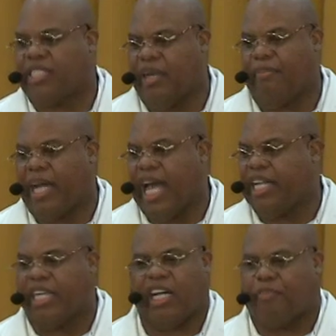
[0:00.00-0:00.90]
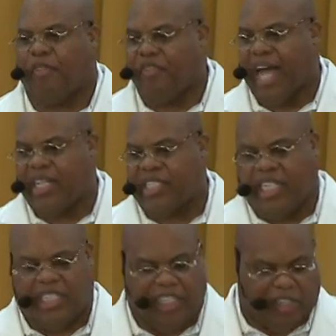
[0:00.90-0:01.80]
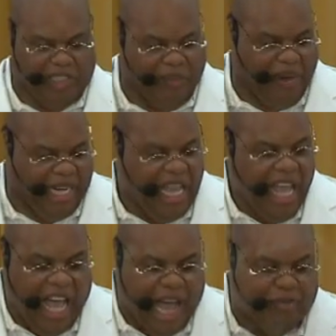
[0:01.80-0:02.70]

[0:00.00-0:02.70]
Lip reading: Somebody, I need a couple fighters here to tell somebody, I'm